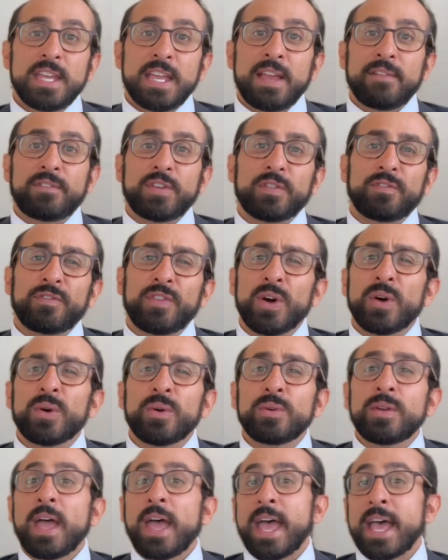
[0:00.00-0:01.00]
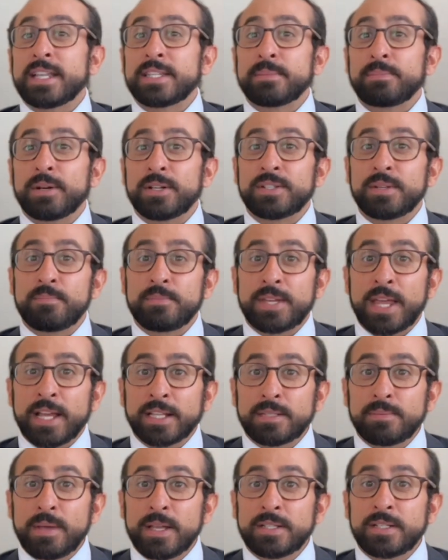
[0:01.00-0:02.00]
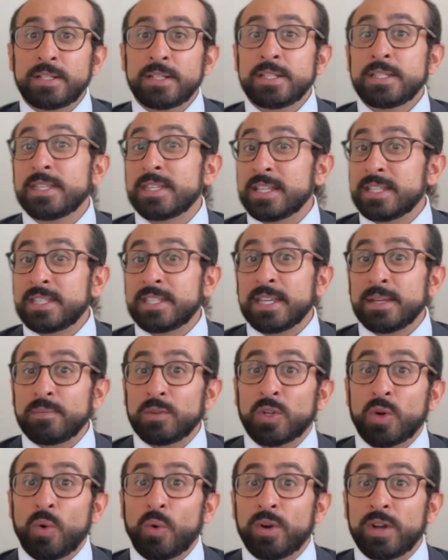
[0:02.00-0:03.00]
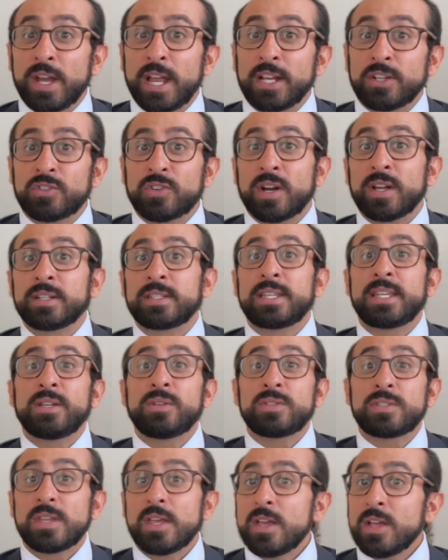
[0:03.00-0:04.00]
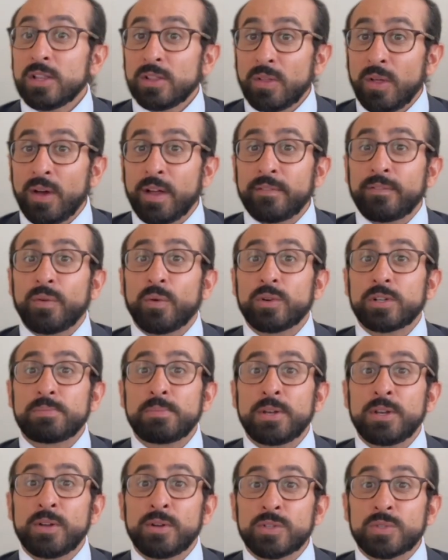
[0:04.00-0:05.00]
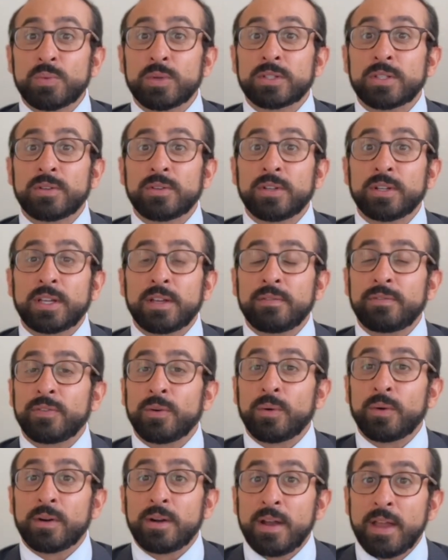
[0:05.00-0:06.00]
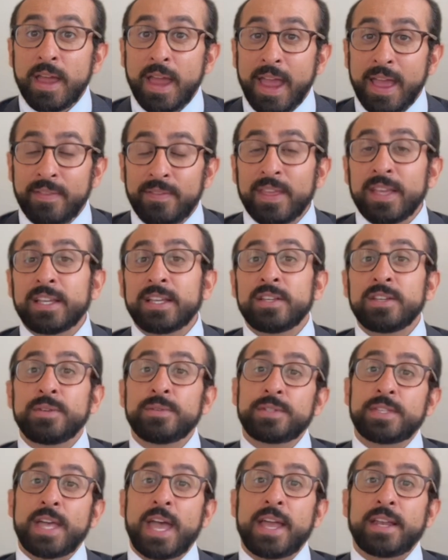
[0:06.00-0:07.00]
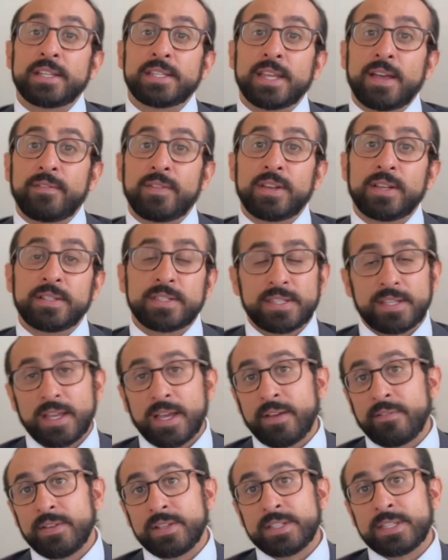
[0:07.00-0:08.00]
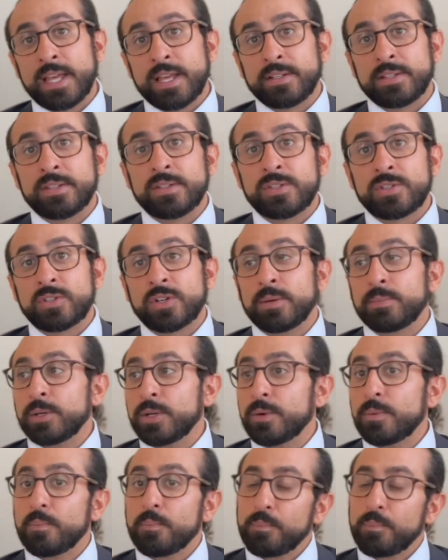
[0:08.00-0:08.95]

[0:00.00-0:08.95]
If your phone has a bunch of text messages that seem to coordinate drug deals, law enforcement knows what they're looking for, and they can use that as evidence of intent to distribute.